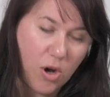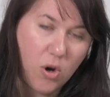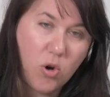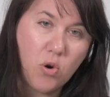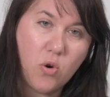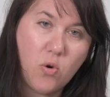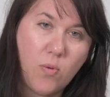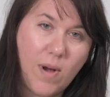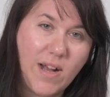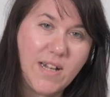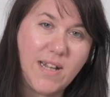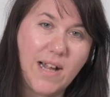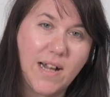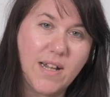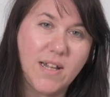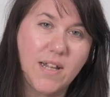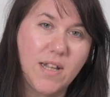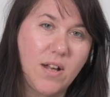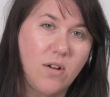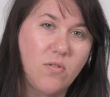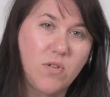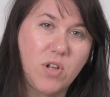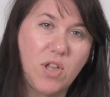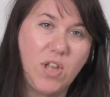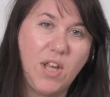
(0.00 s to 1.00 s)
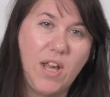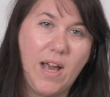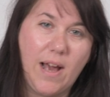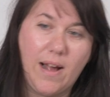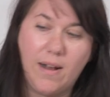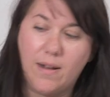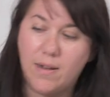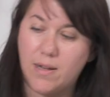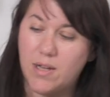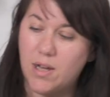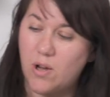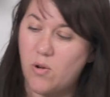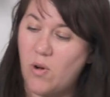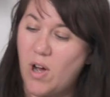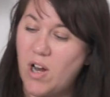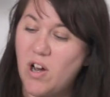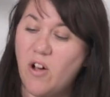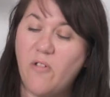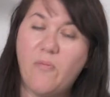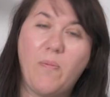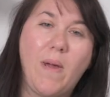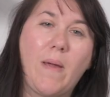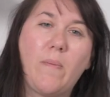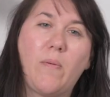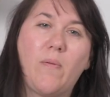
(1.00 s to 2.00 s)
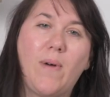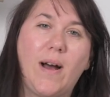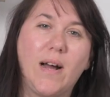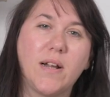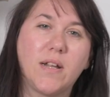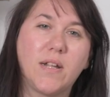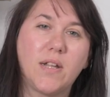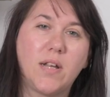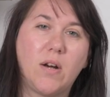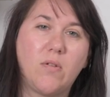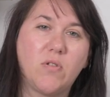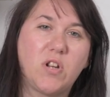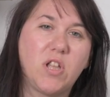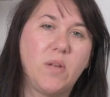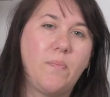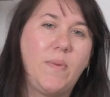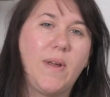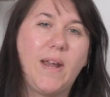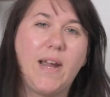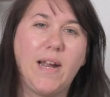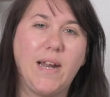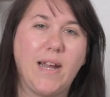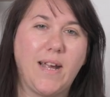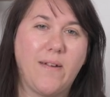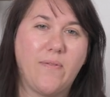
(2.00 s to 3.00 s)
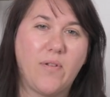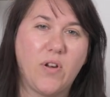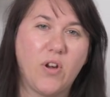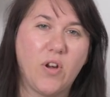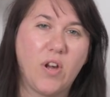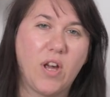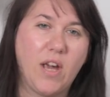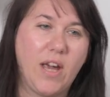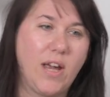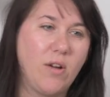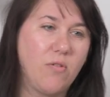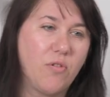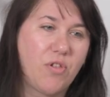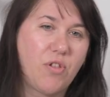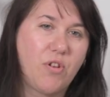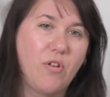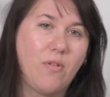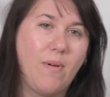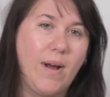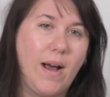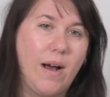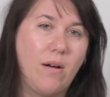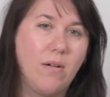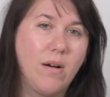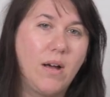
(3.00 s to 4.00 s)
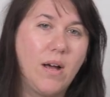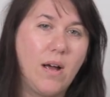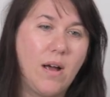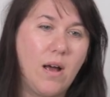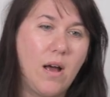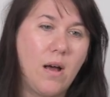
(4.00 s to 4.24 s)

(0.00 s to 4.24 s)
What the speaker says: Always add salt at the end. Quite a lot of people add salt at the beginning of cooking or throughout,